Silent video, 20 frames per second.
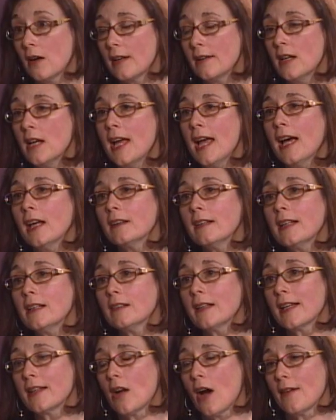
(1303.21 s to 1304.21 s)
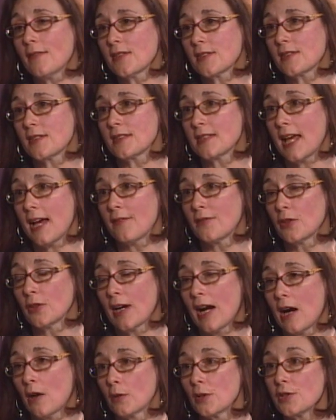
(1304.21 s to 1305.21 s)
and, and legal aid offices have
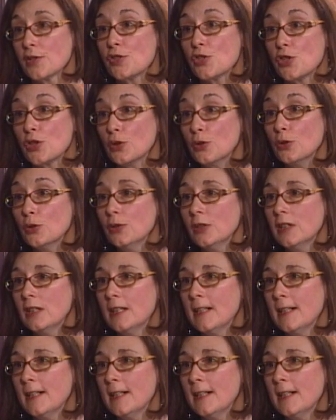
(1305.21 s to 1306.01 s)
their hours too